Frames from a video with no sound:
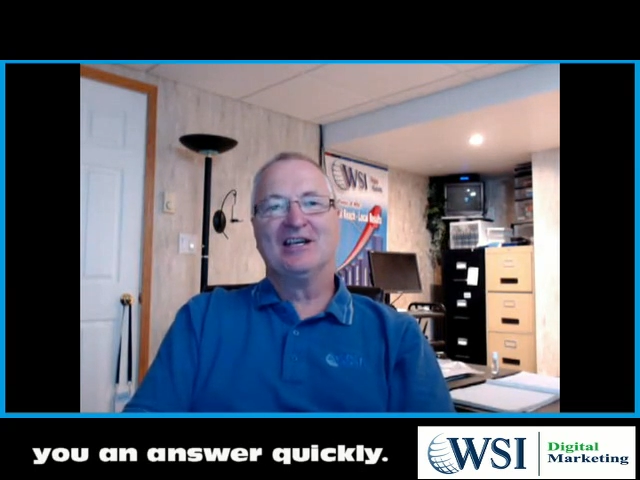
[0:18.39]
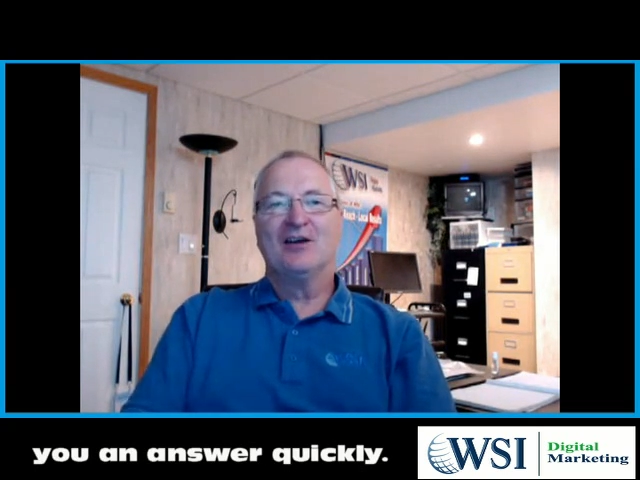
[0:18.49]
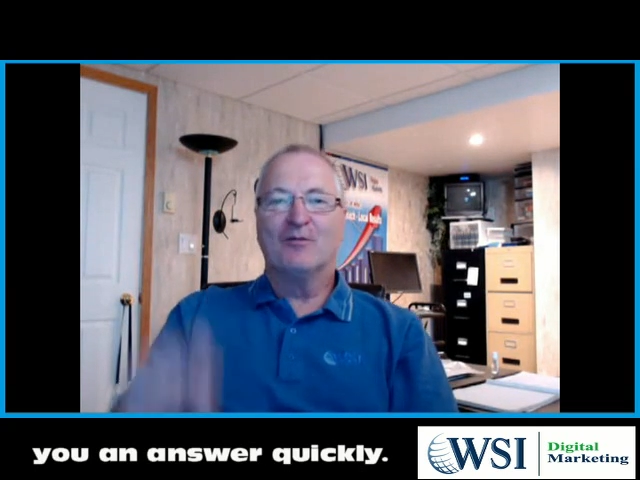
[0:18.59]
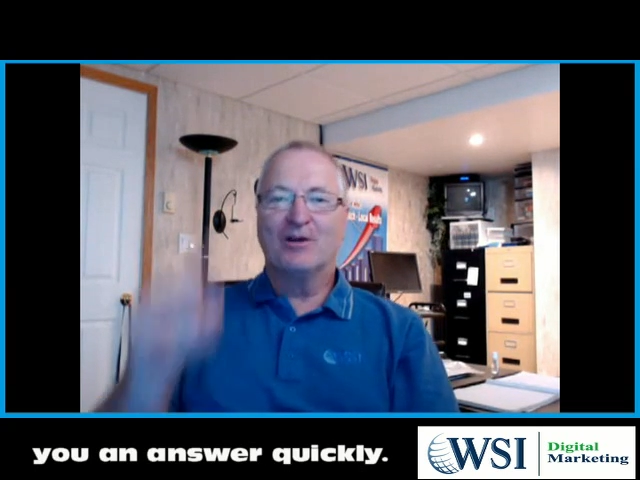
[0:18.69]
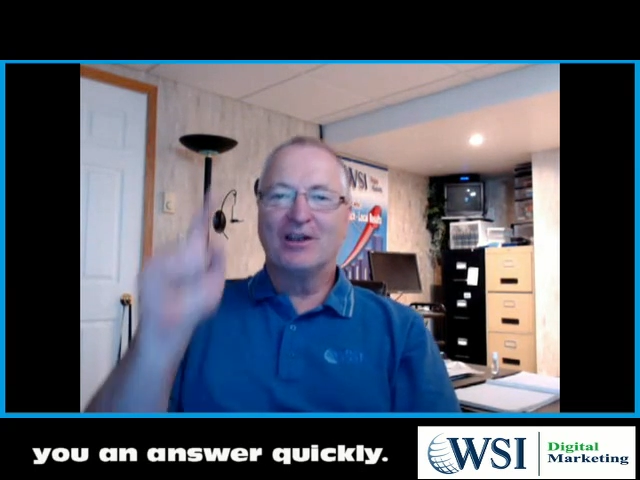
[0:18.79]

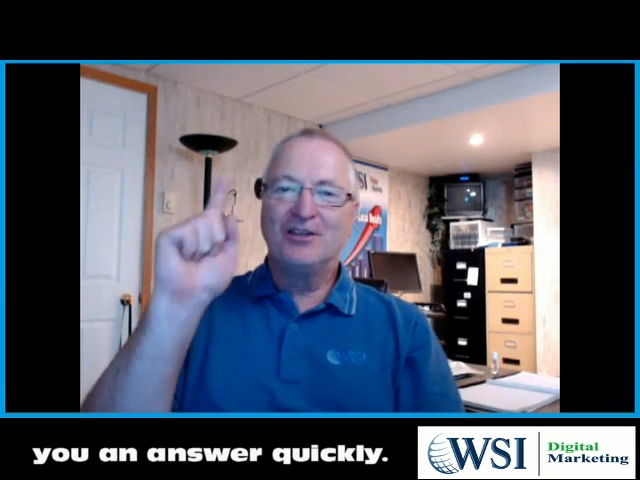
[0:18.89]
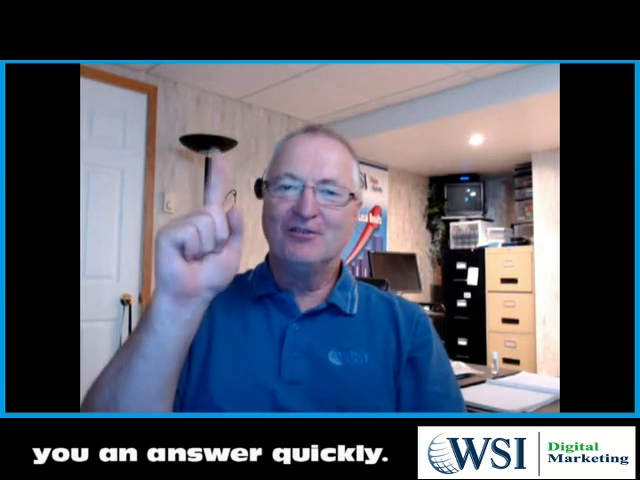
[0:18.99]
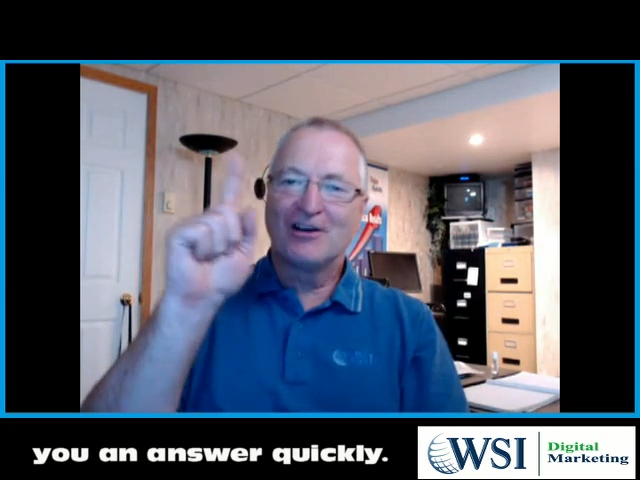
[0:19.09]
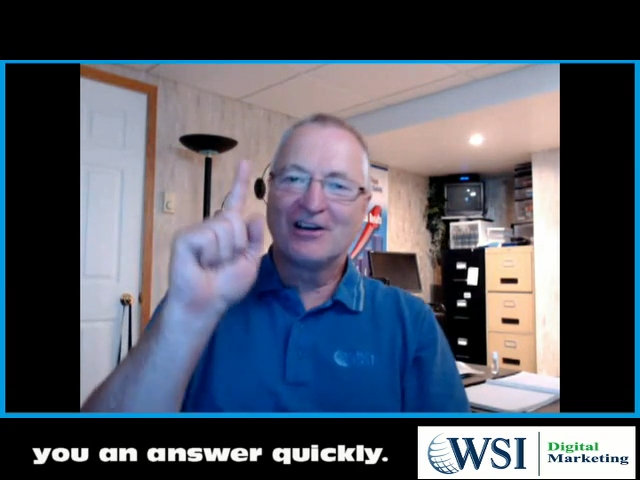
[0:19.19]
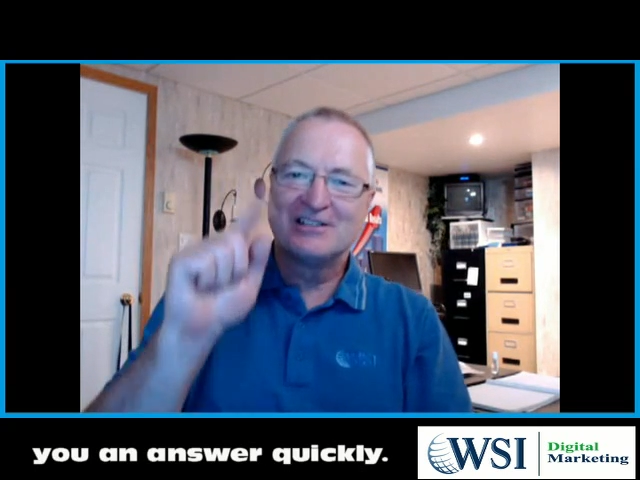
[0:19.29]
Whether you
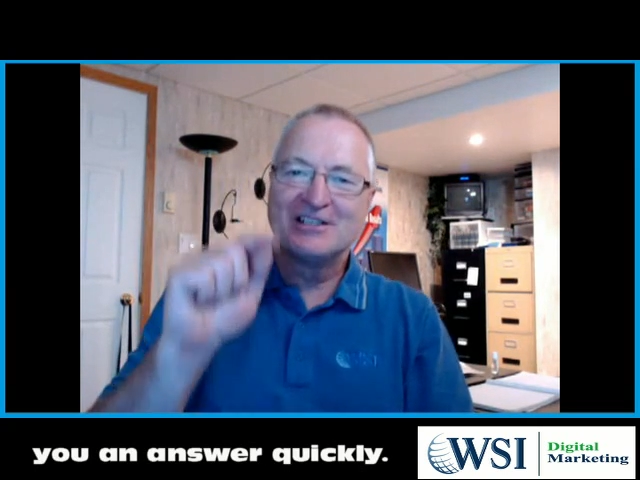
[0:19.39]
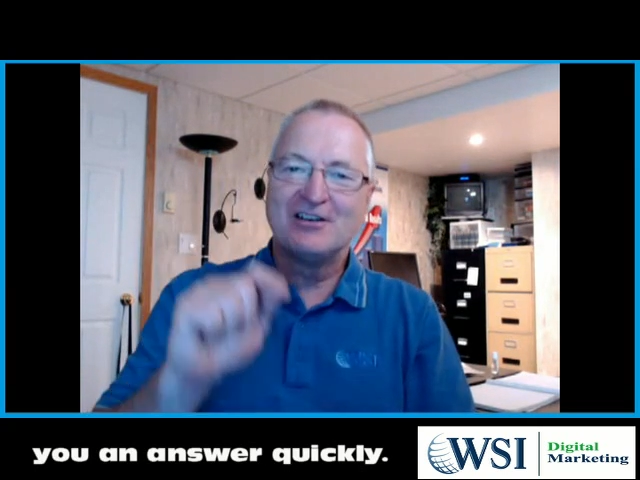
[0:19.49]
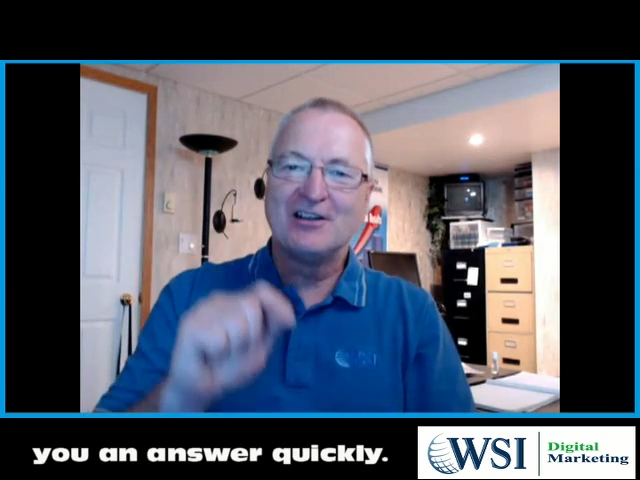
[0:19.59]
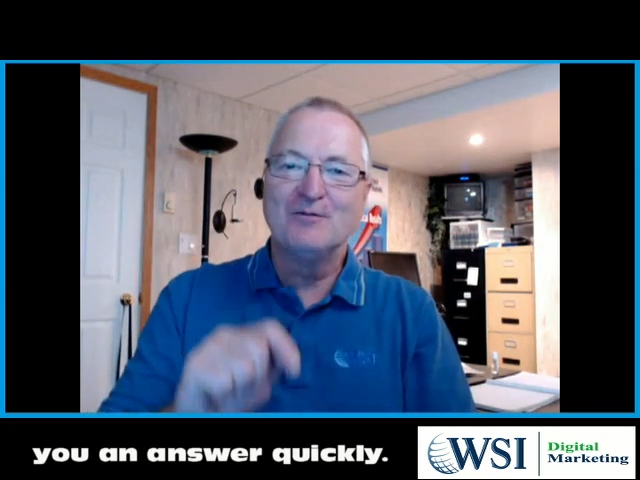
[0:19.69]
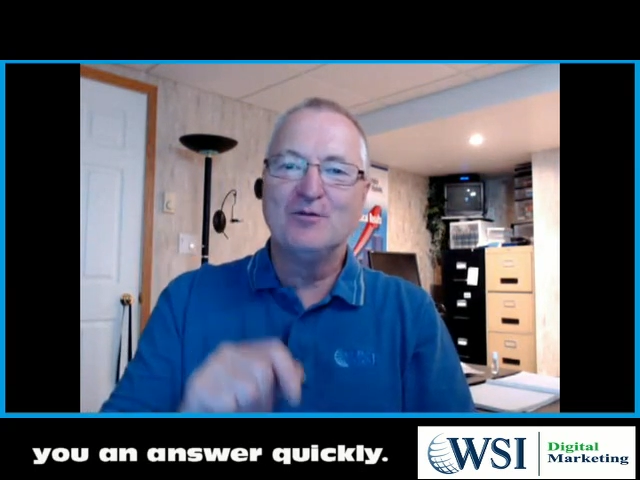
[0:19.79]
are
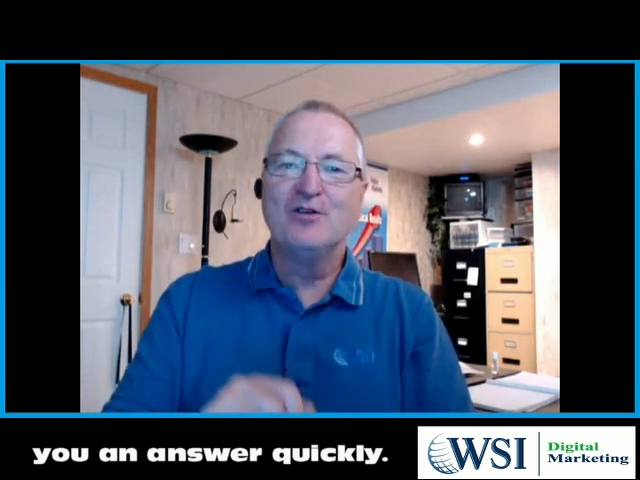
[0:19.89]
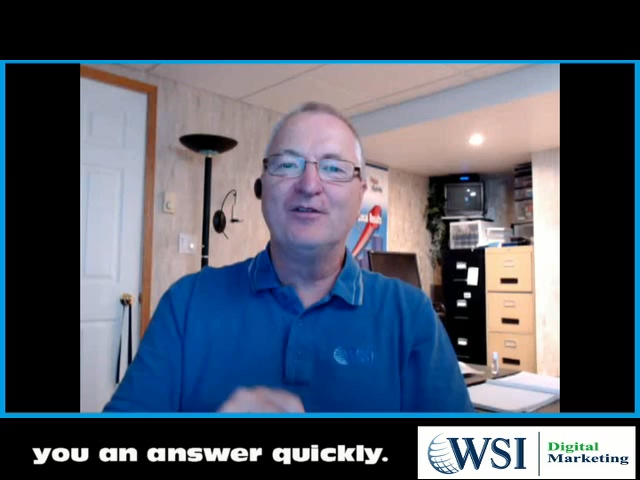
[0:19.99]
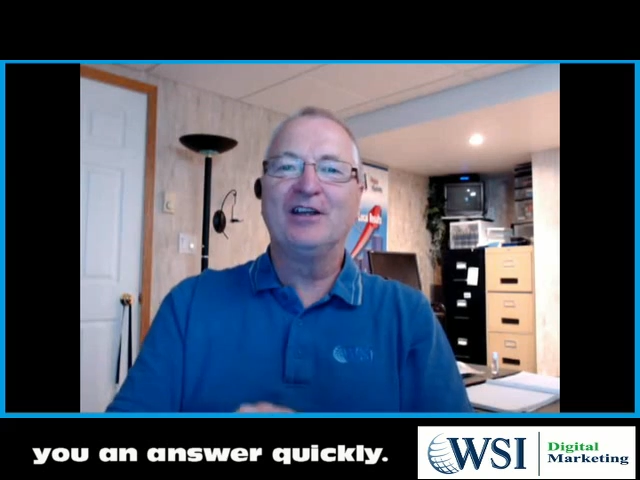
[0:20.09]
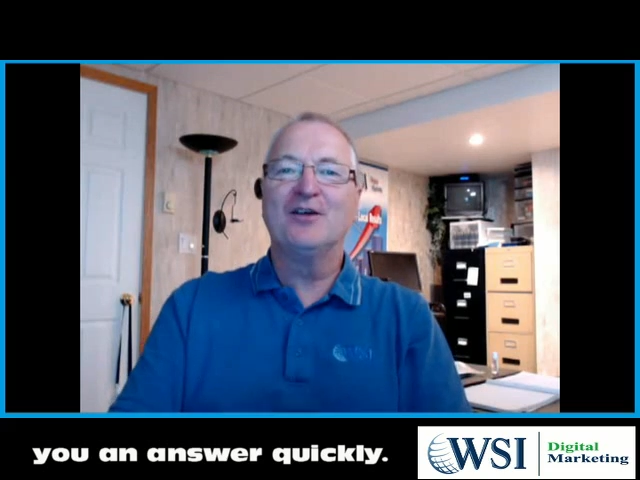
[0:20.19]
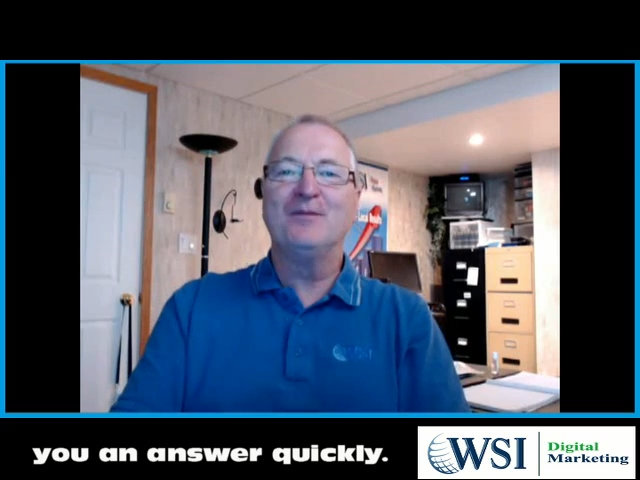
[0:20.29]
considering
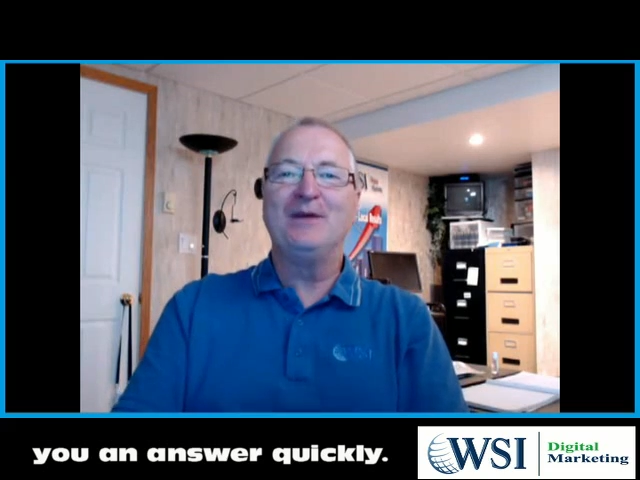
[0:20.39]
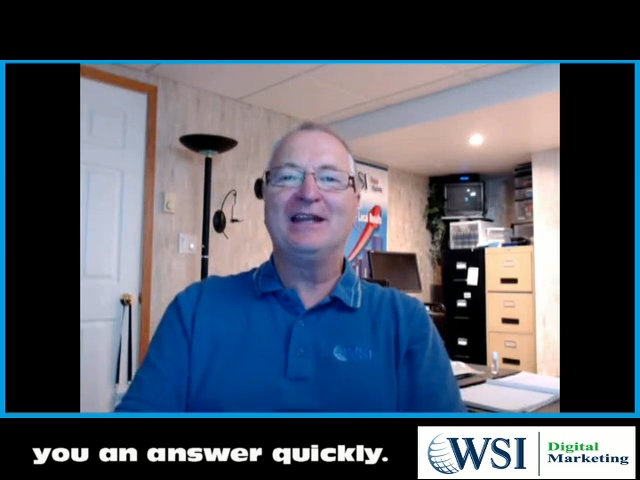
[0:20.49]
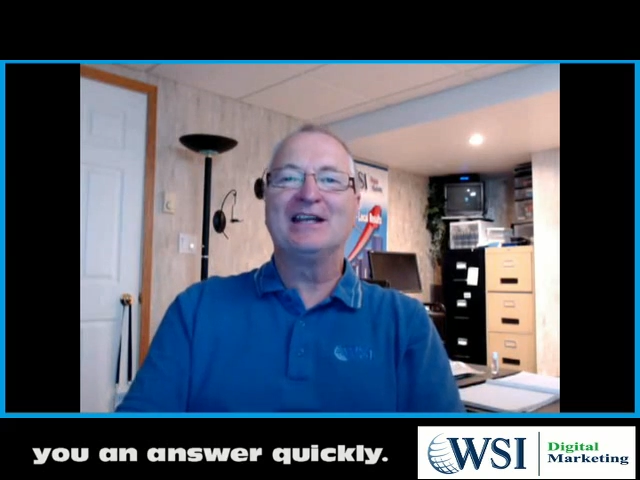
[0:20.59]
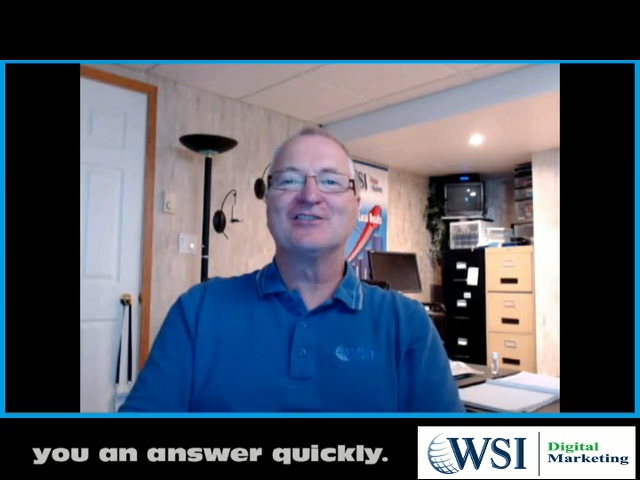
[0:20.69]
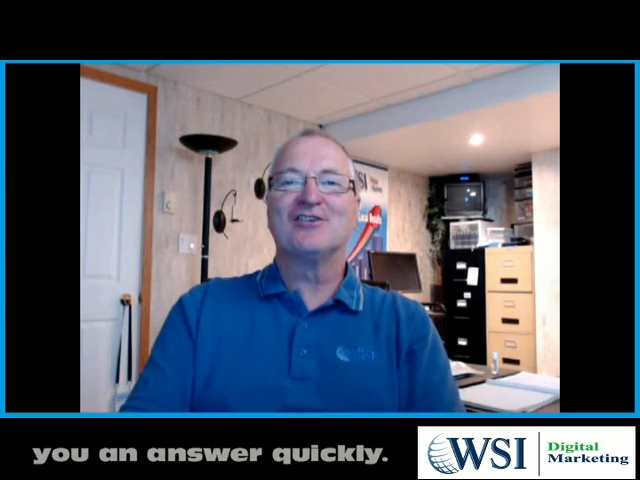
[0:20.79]
moving your
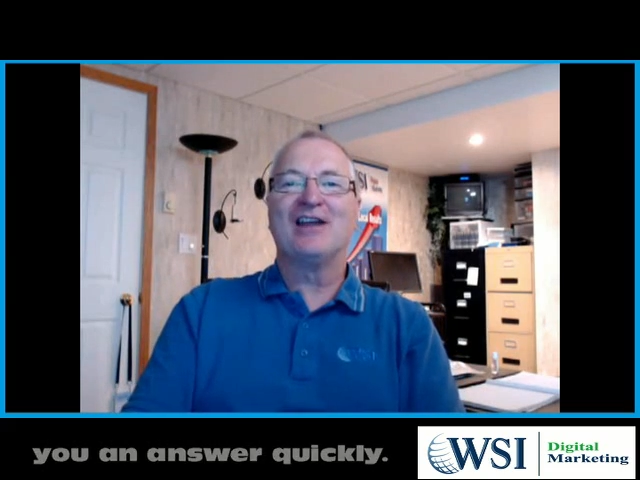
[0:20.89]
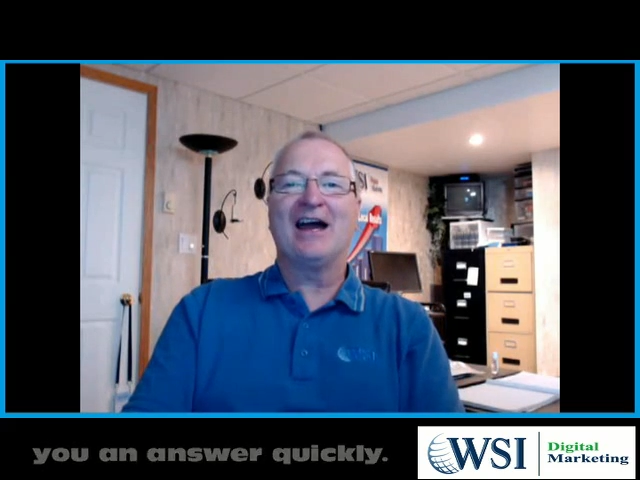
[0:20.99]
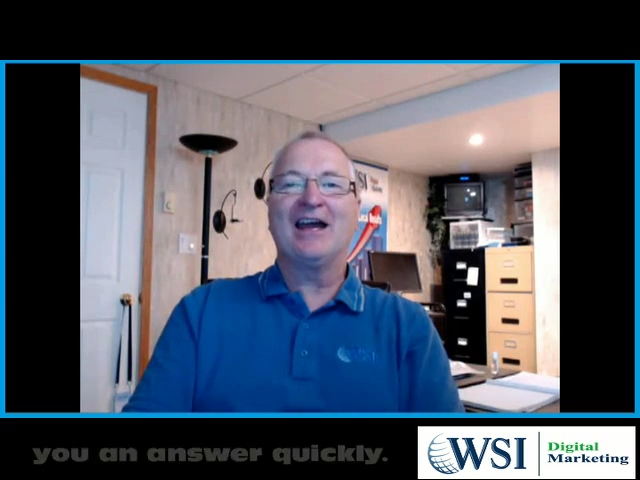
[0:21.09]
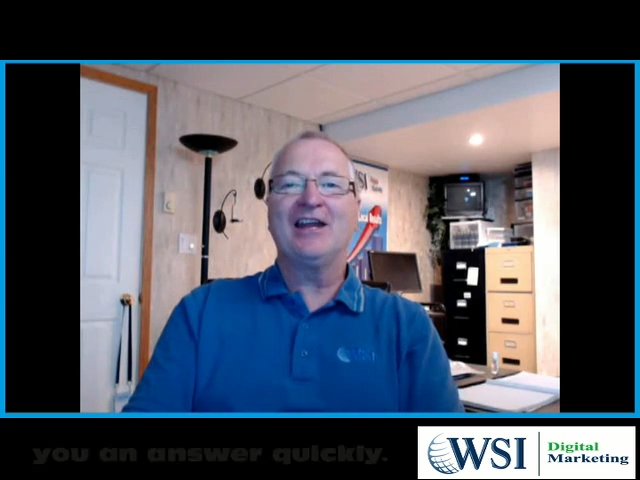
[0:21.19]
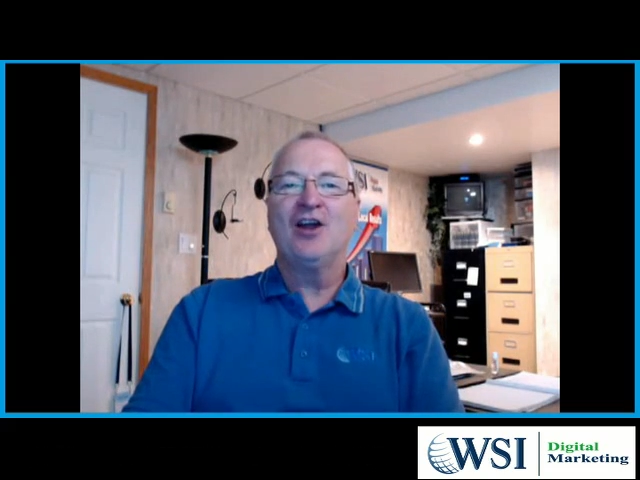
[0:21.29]
meetings
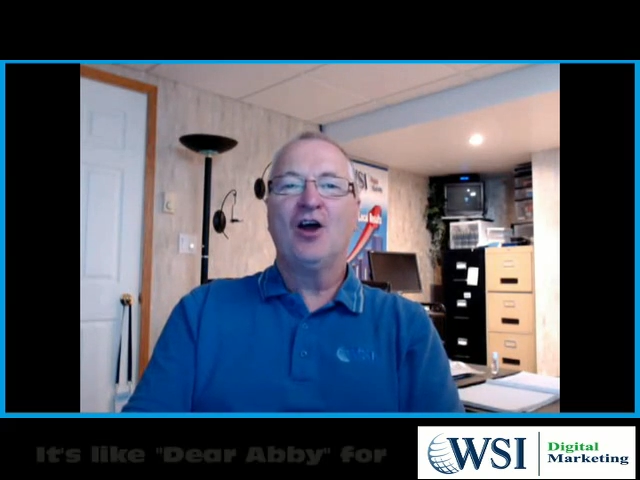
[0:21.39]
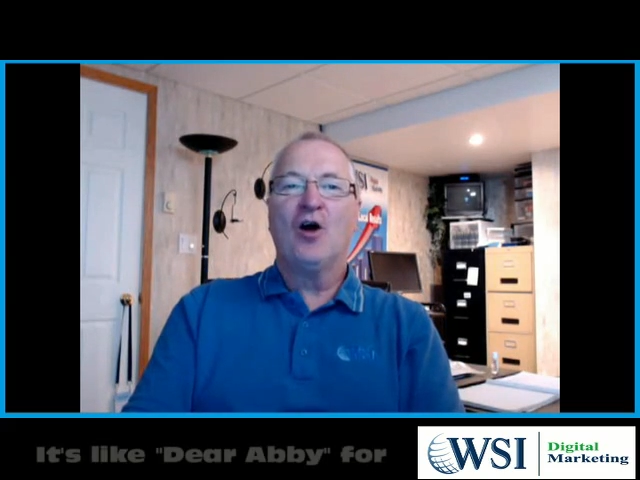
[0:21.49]
online